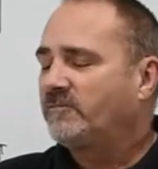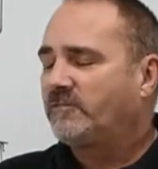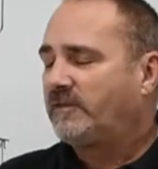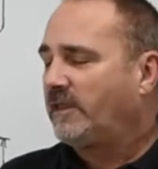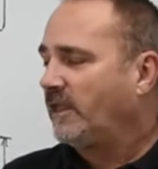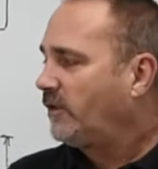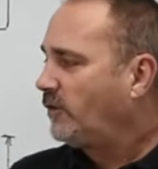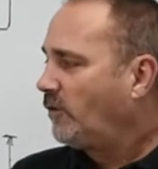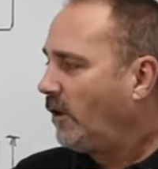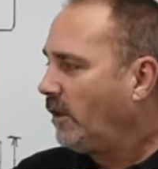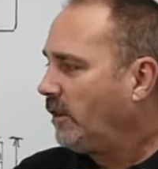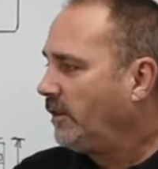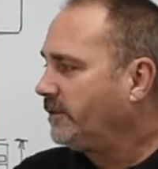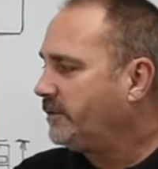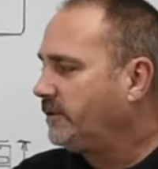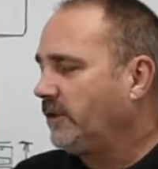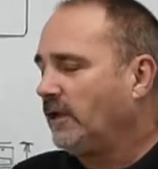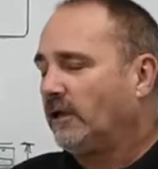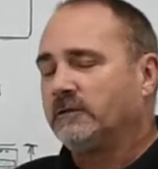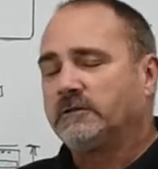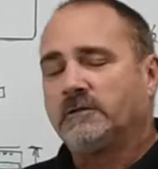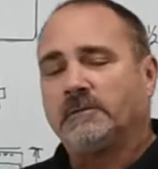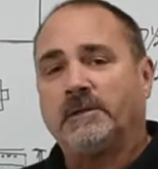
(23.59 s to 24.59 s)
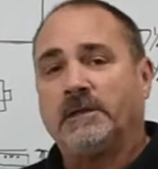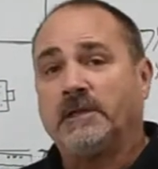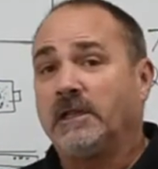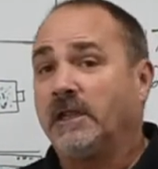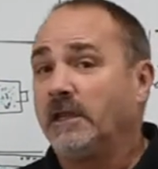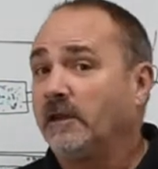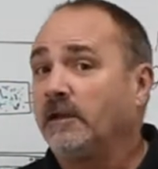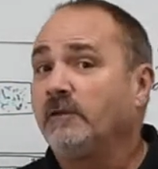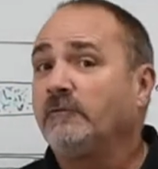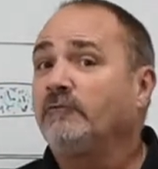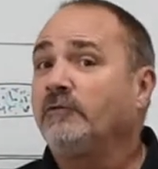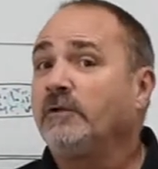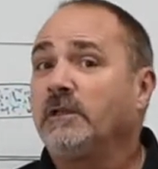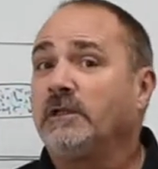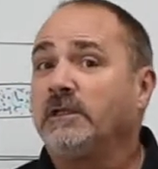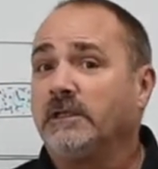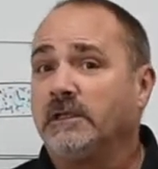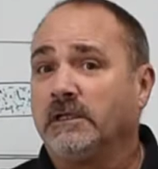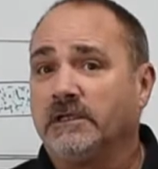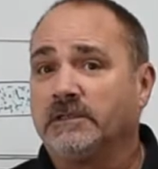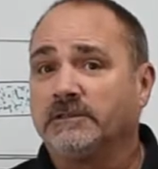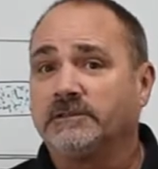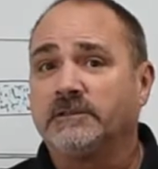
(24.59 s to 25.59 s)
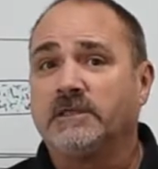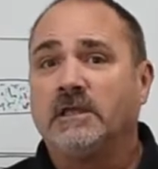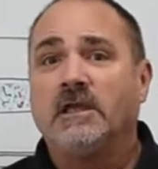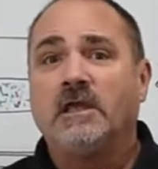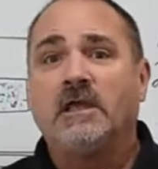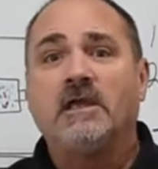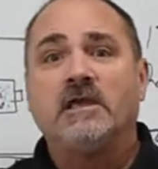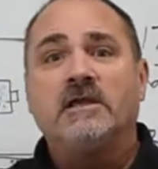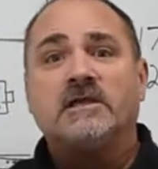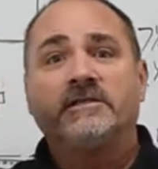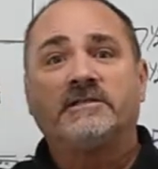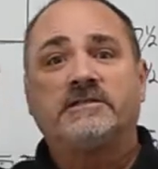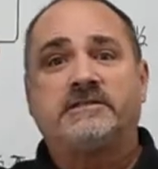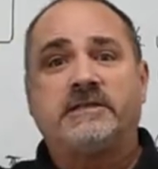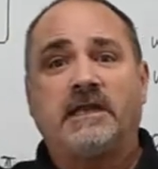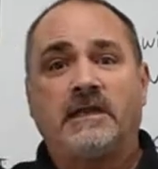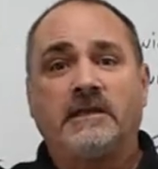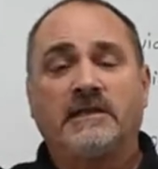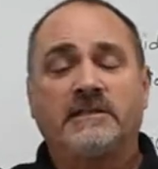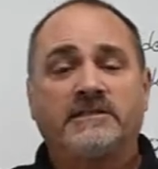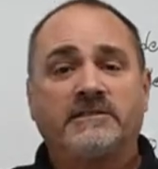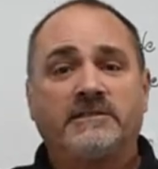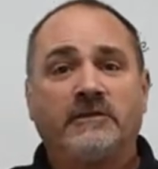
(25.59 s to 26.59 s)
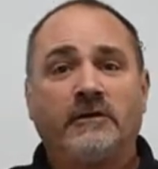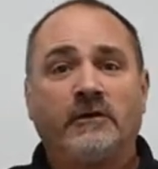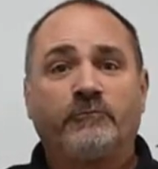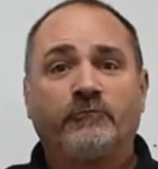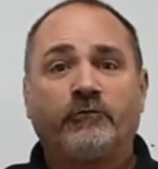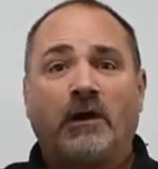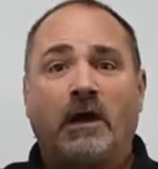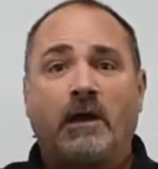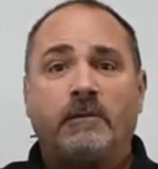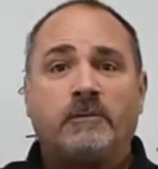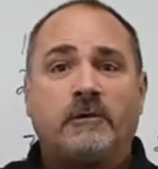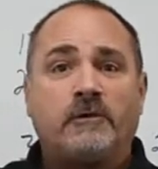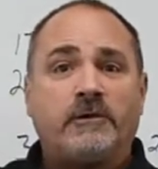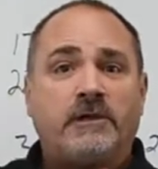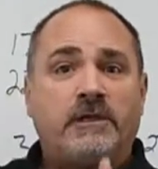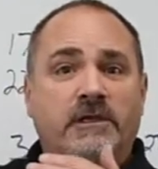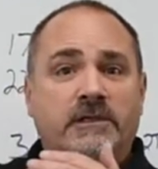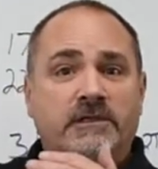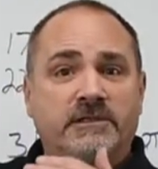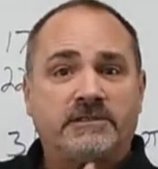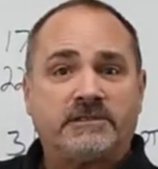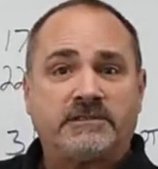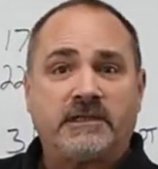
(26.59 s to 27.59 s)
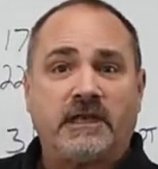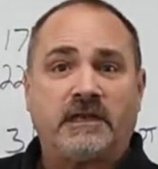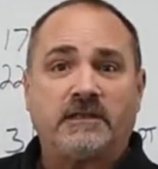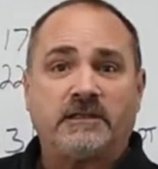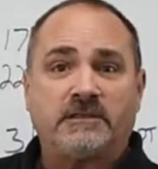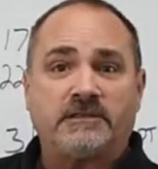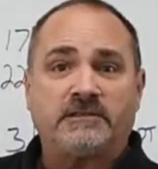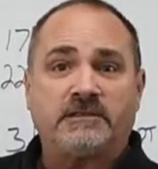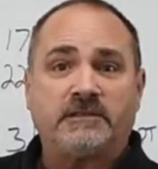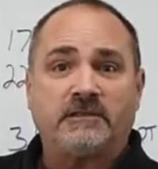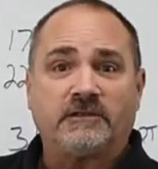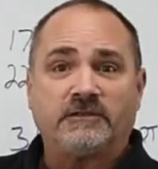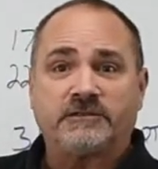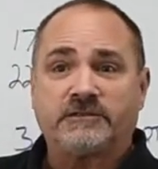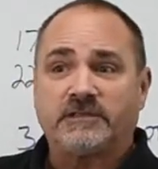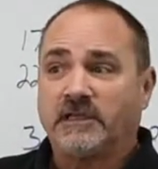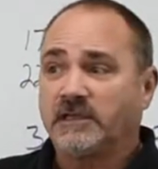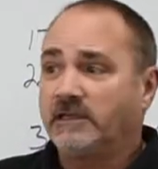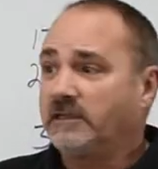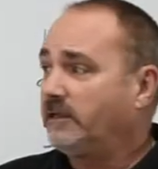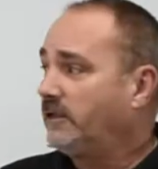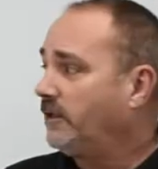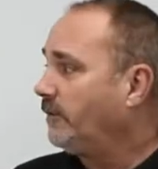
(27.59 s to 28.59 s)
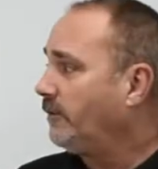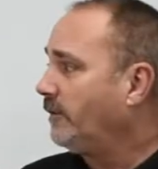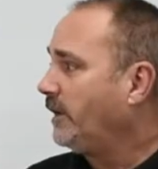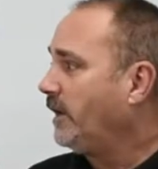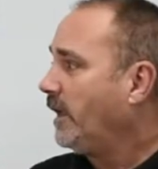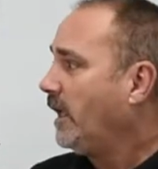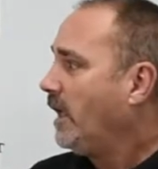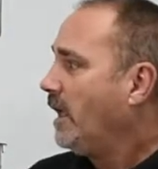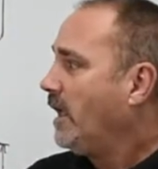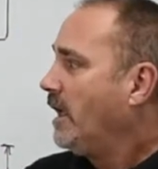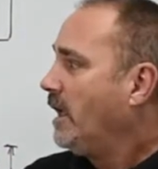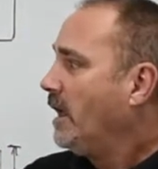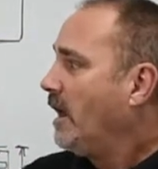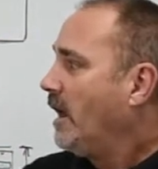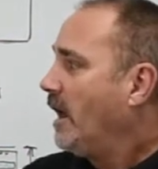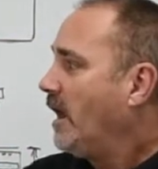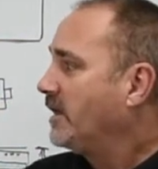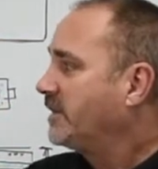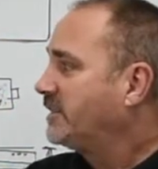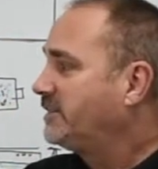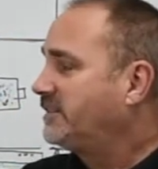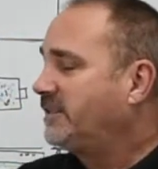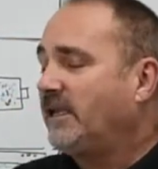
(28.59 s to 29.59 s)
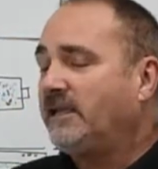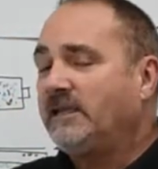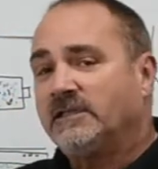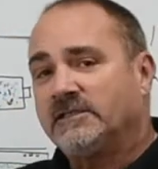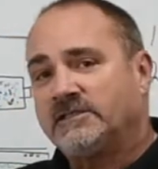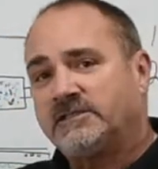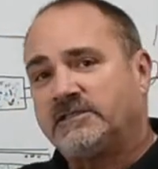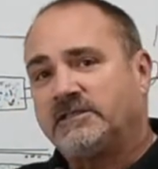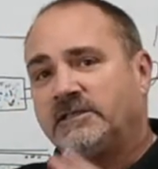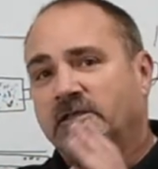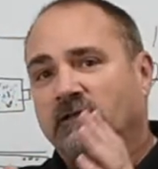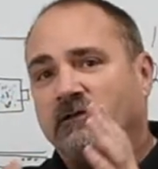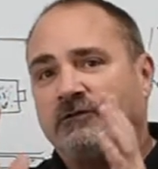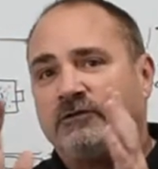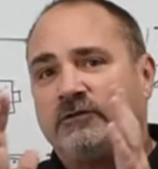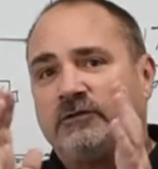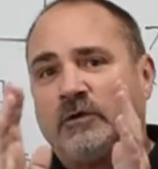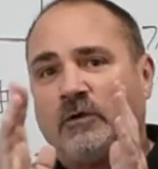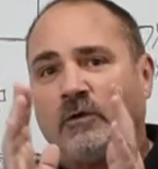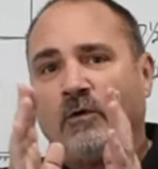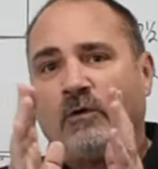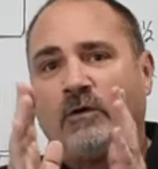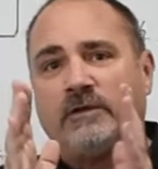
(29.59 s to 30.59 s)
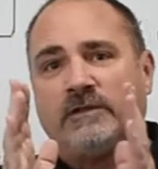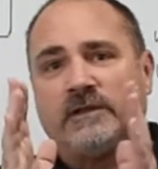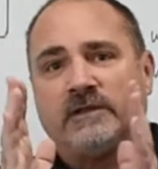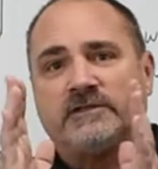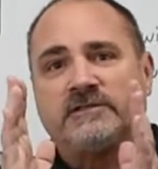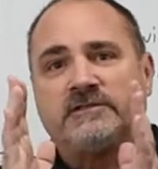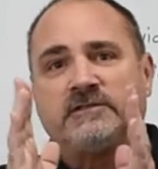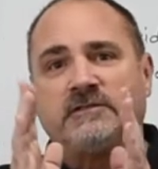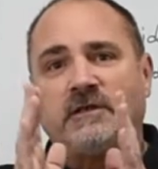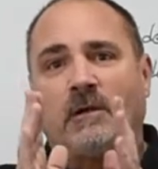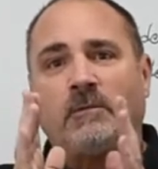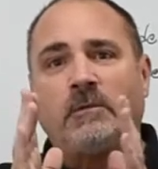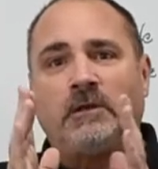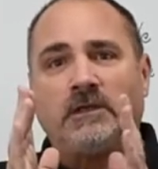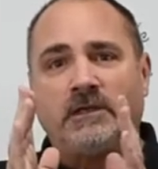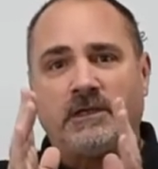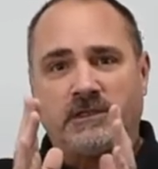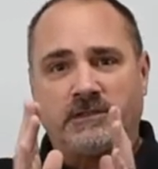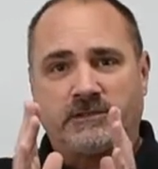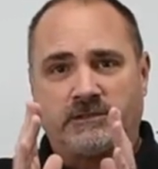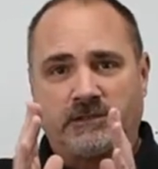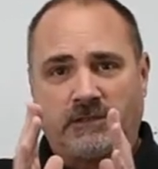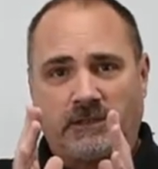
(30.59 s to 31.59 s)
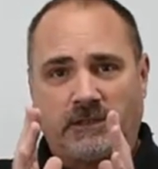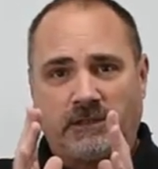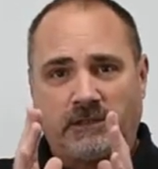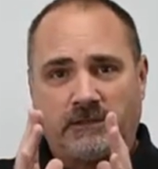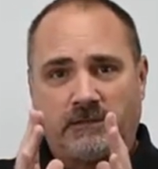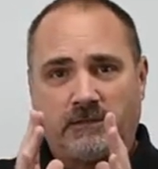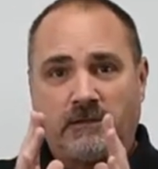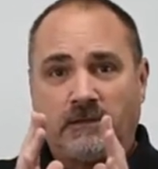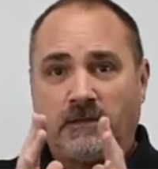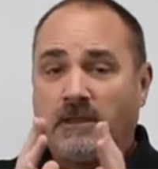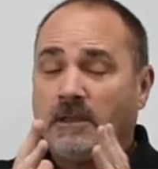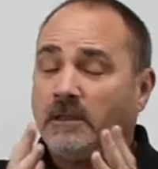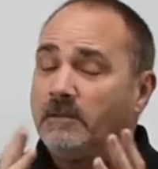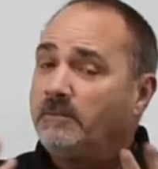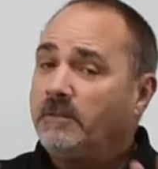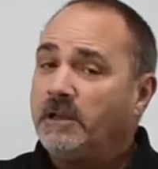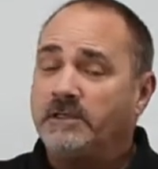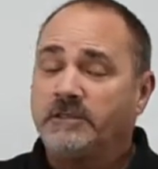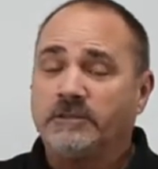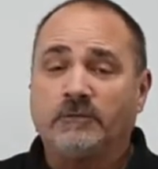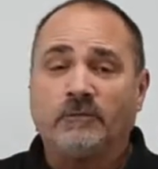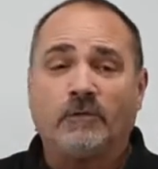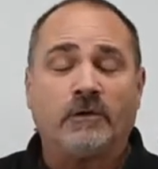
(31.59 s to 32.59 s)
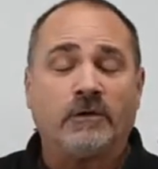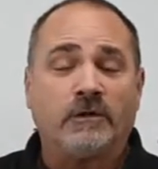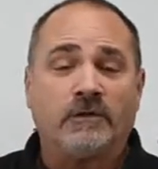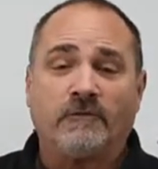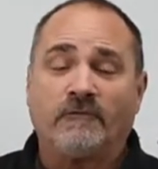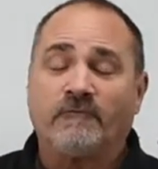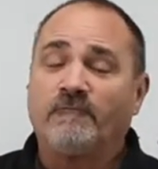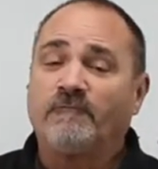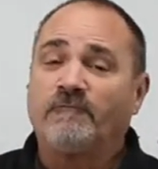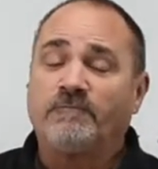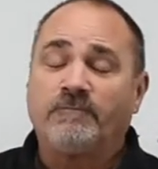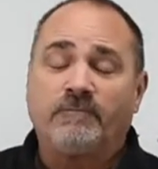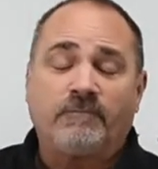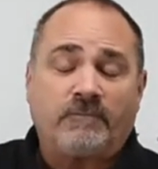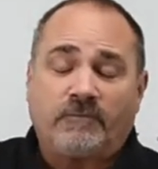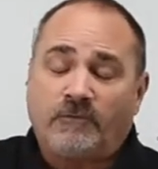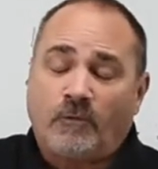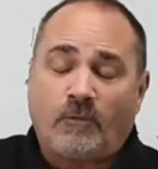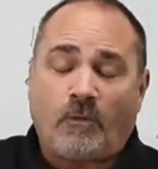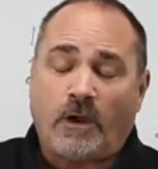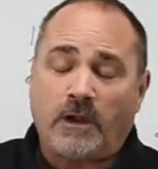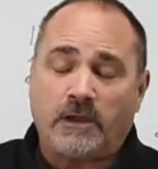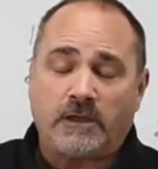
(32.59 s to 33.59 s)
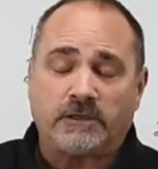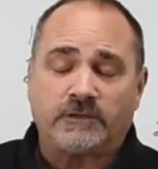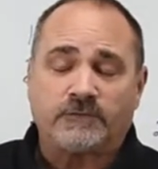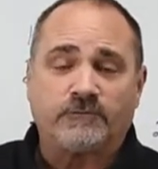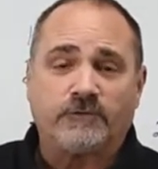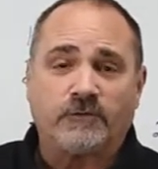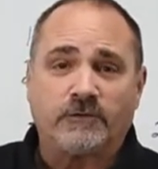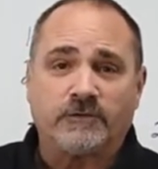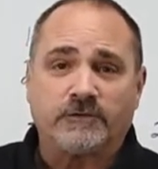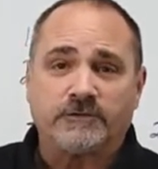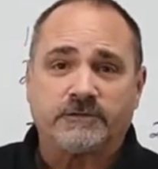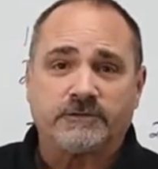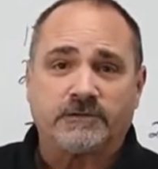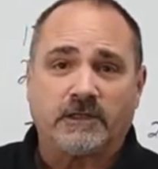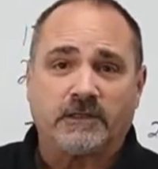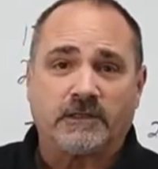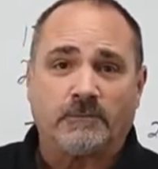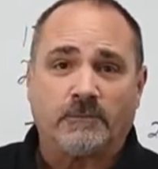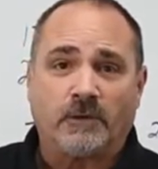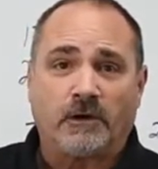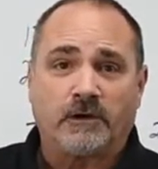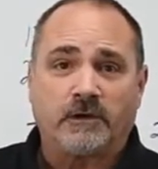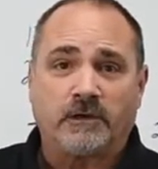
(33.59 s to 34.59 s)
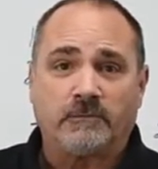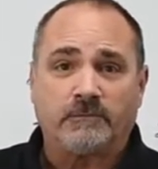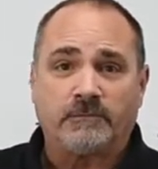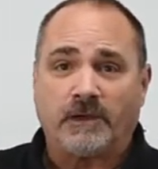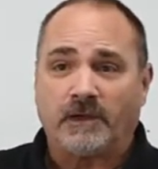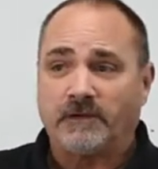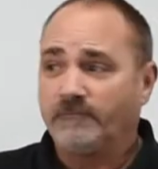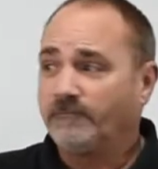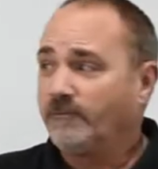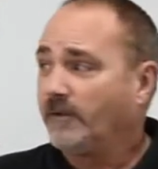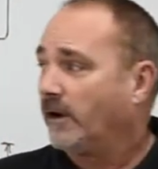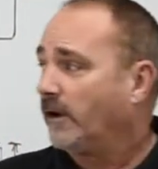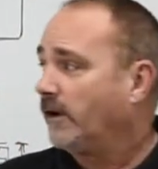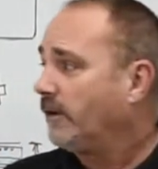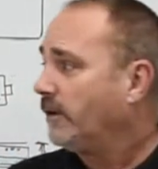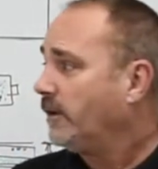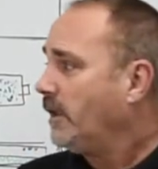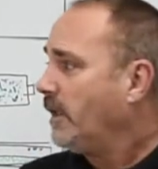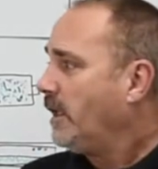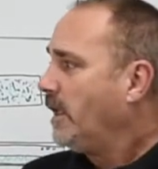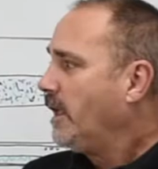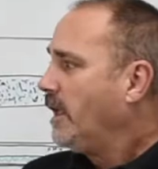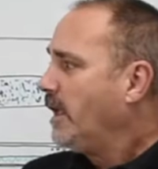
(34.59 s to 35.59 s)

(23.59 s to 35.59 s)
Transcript: They call it the ultimate, it really is. Stainless steel primary, stainless steel secondary, a stainless steel door that's double insulated makes it one of the quietest furnaces on the market by far.